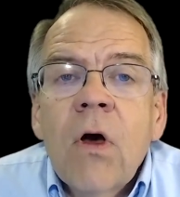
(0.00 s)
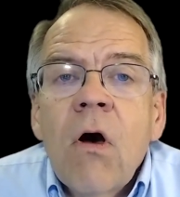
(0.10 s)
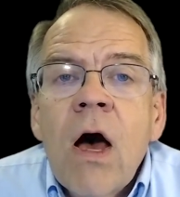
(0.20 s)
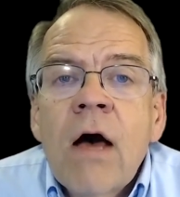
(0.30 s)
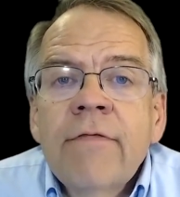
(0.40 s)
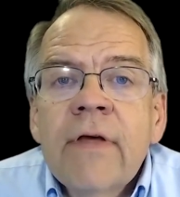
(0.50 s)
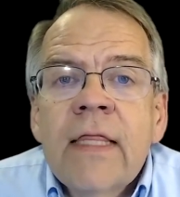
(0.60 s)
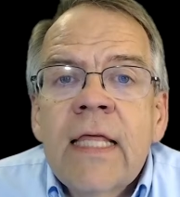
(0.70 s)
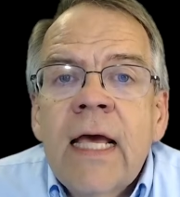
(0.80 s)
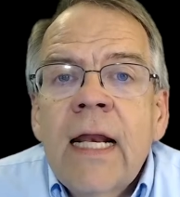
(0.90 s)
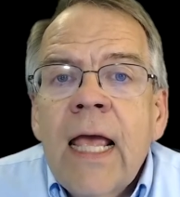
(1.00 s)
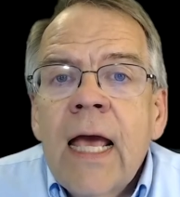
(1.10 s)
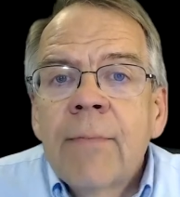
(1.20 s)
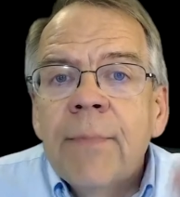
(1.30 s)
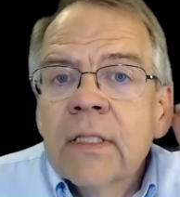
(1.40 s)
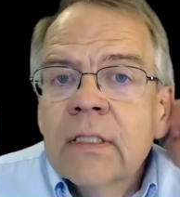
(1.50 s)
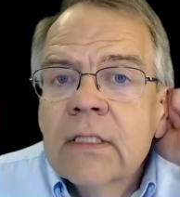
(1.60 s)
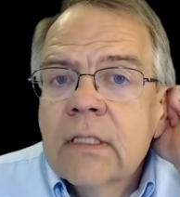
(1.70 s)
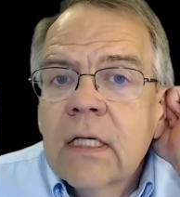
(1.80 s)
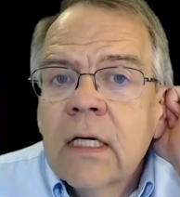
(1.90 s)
Often that happens